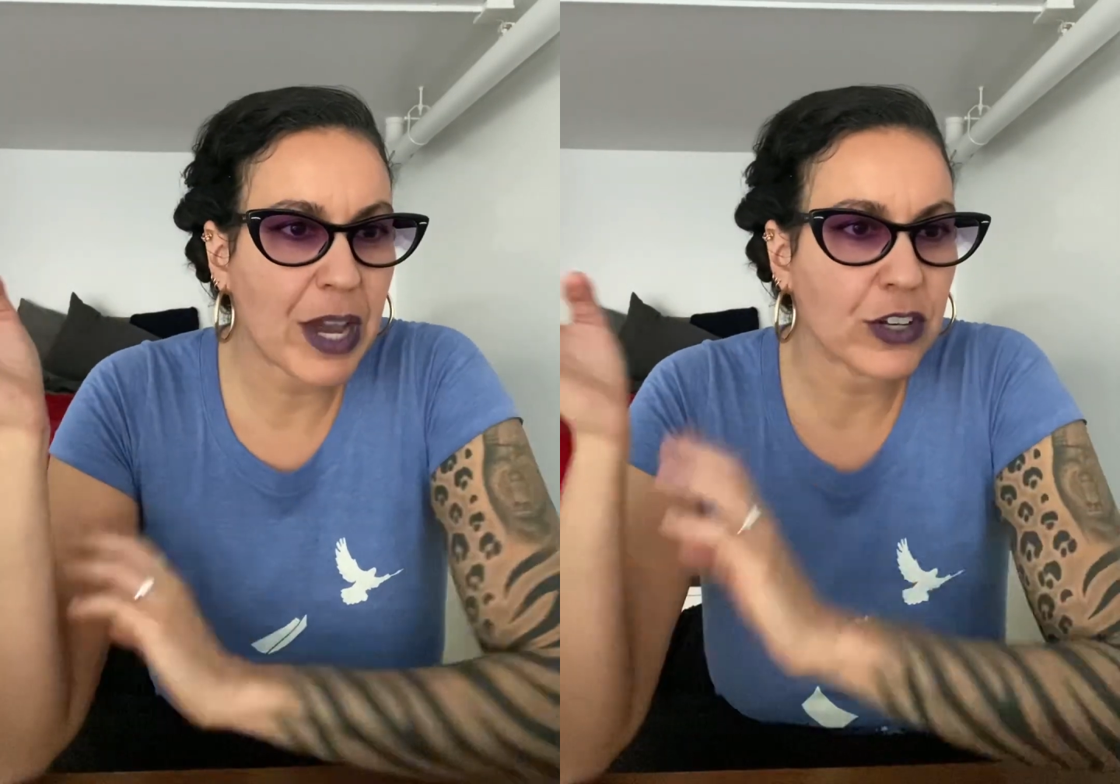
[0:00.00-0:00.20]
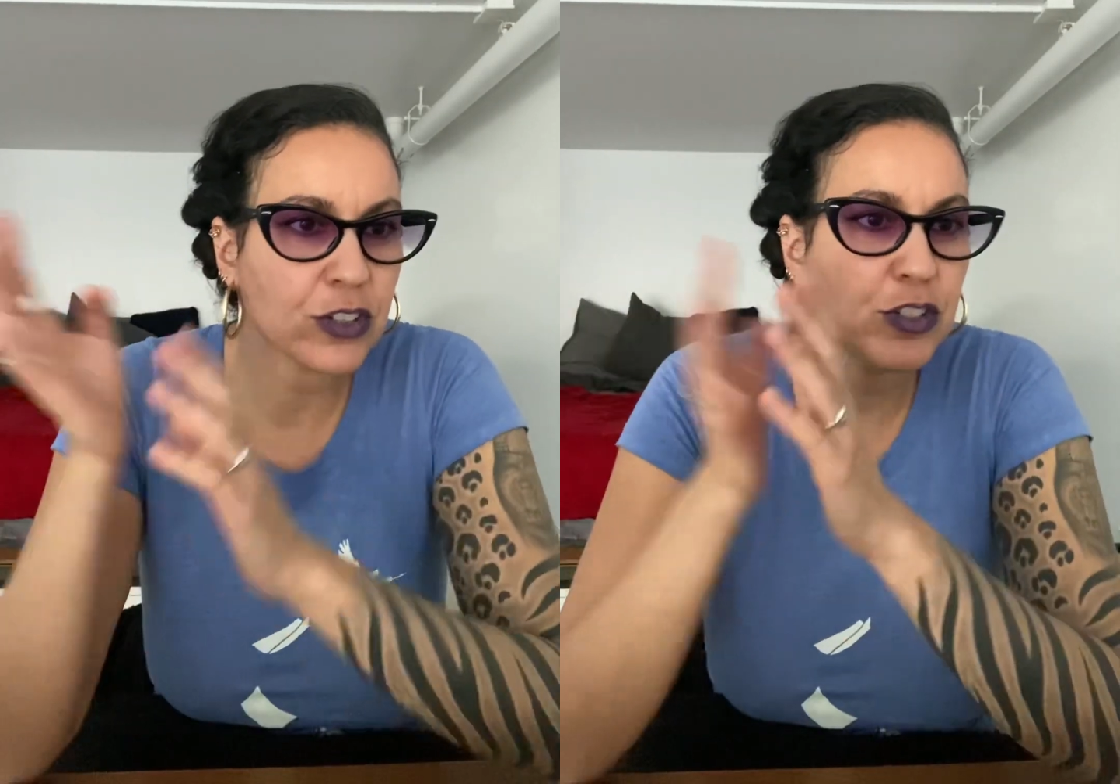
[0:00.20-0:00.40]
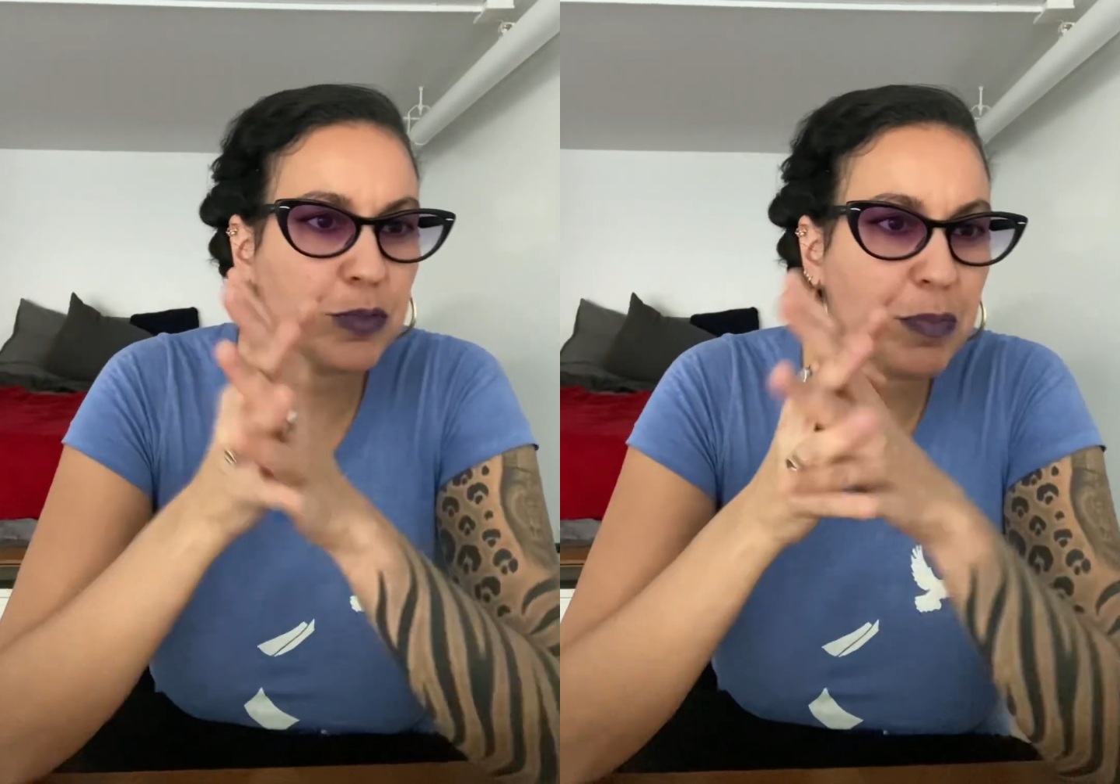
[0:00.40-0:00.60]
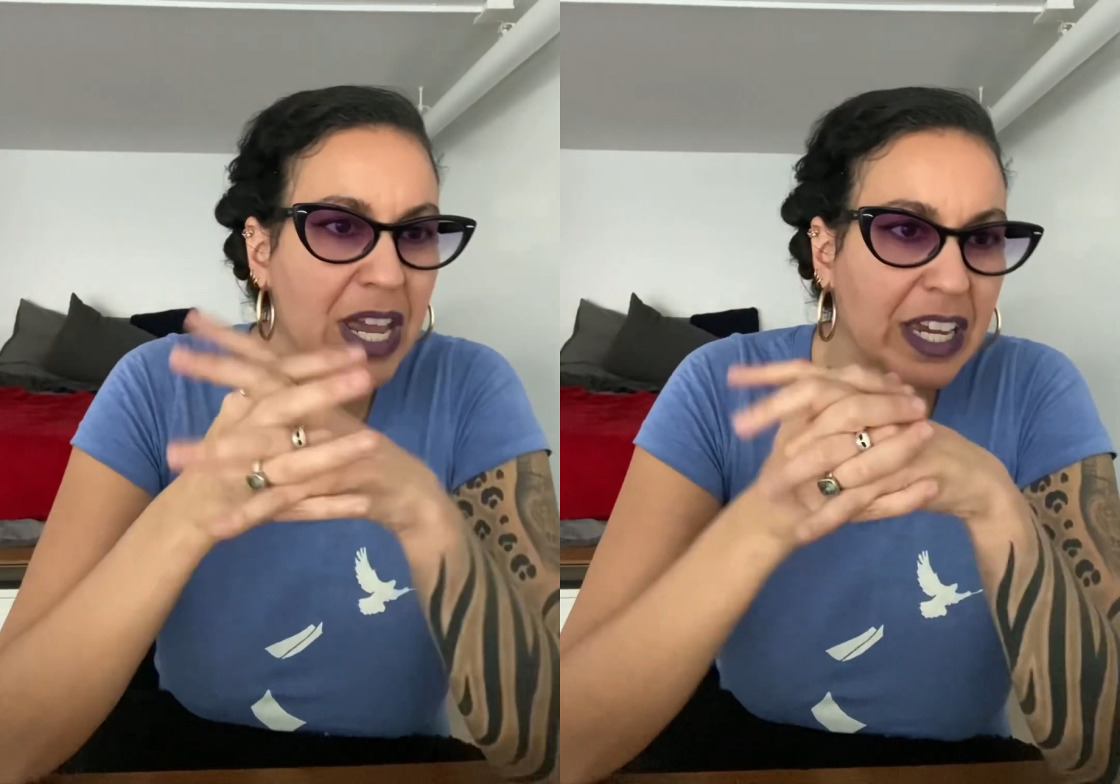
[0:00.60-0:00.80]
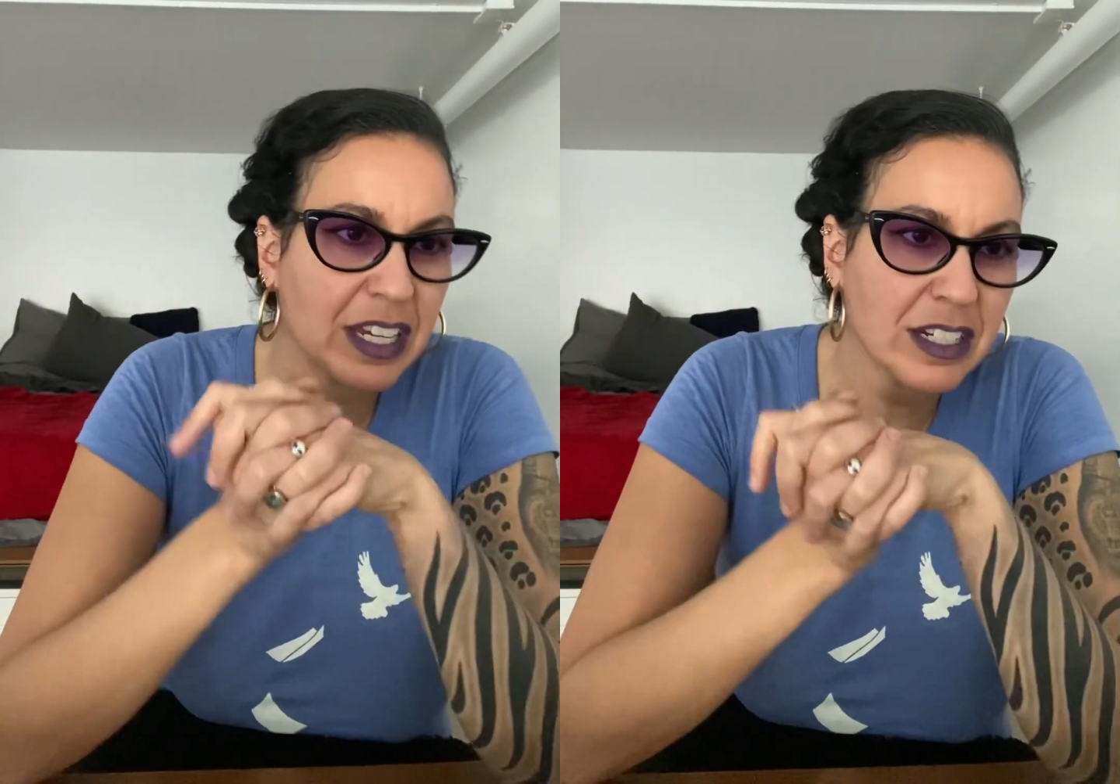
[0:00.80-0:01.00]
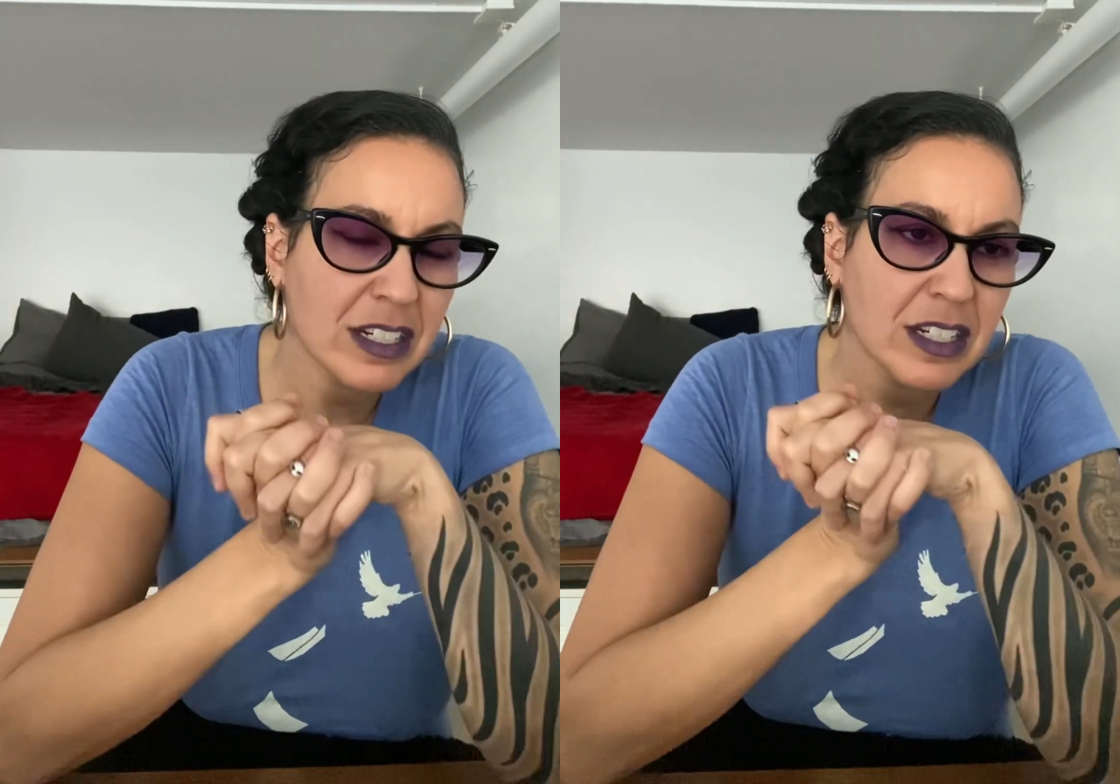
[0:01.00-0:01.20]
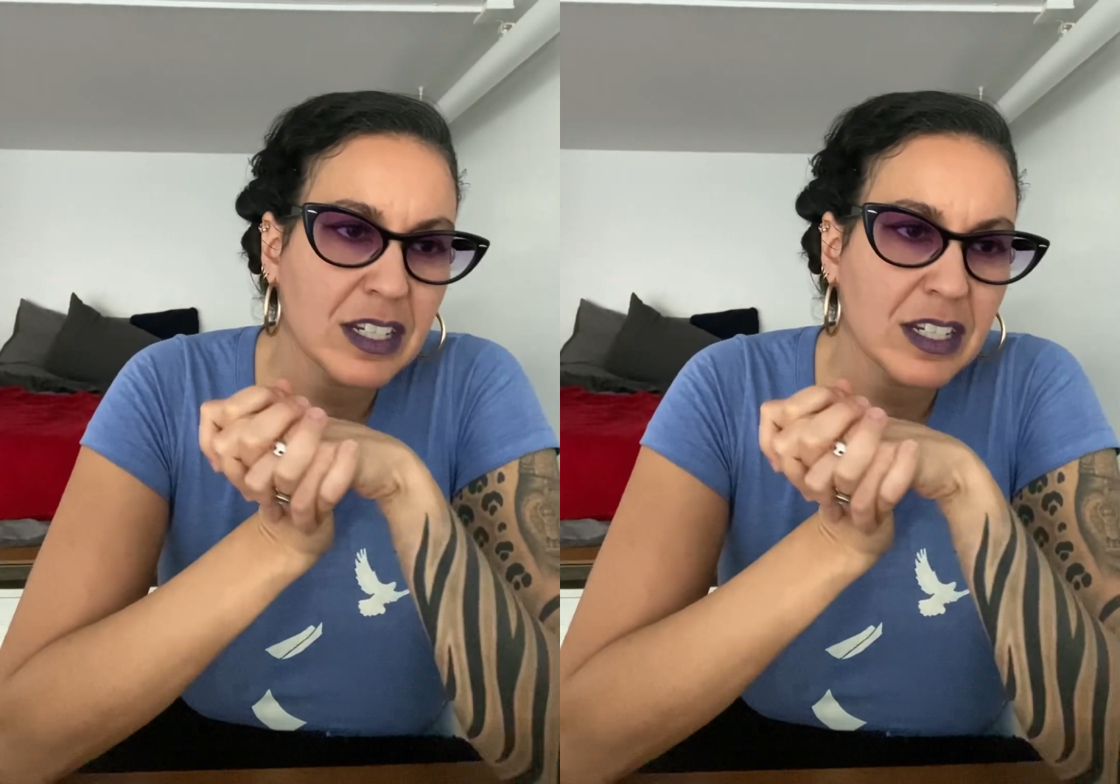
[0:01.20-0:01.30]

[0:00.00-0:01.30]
by her new man.